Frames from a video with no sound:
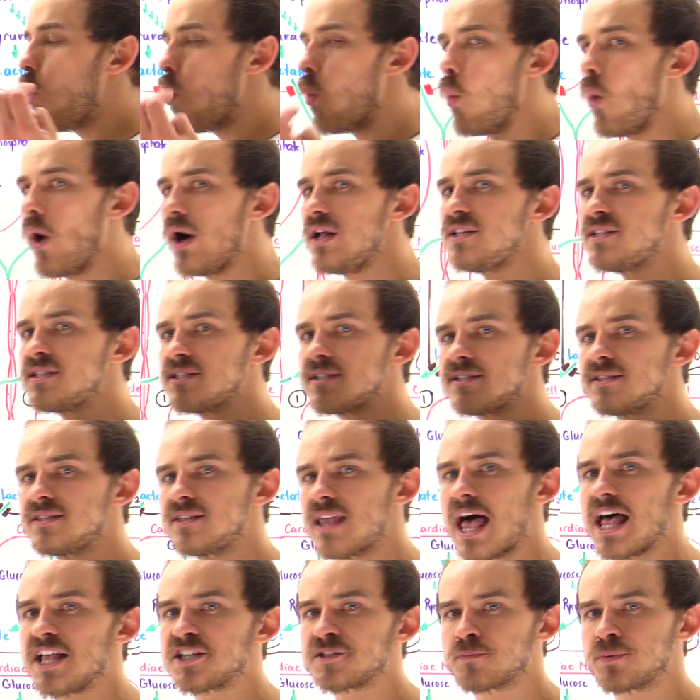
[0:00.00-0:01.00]
once the
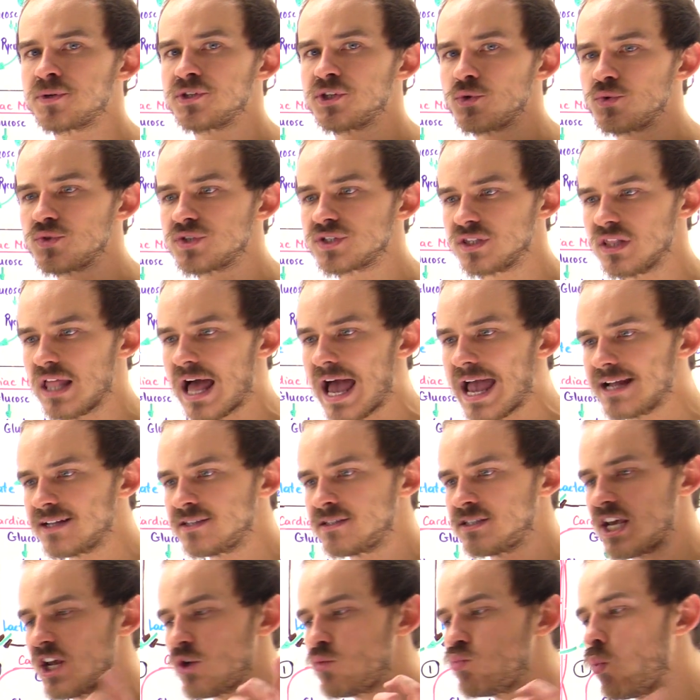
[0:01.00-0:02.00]
cells produce
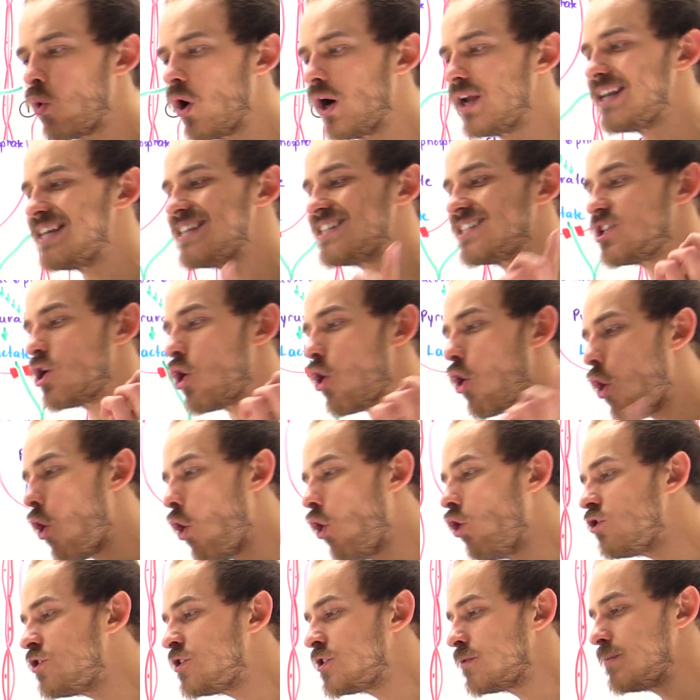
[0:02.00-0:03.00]
lactate, what is the
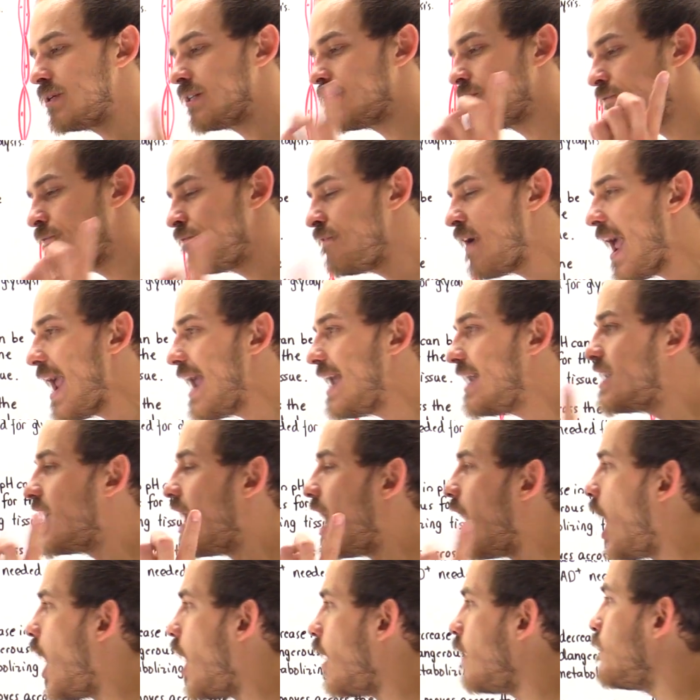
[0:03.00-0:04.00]
ultimate fate
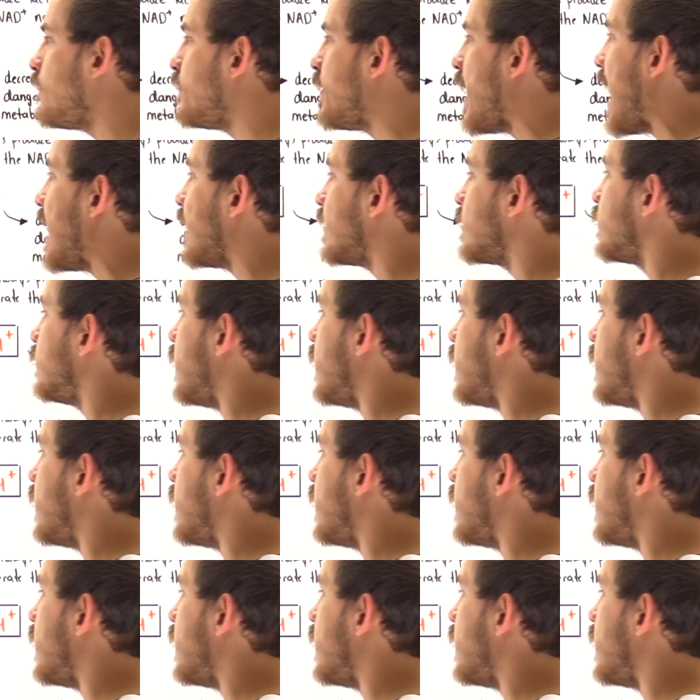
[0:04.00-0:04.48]
of that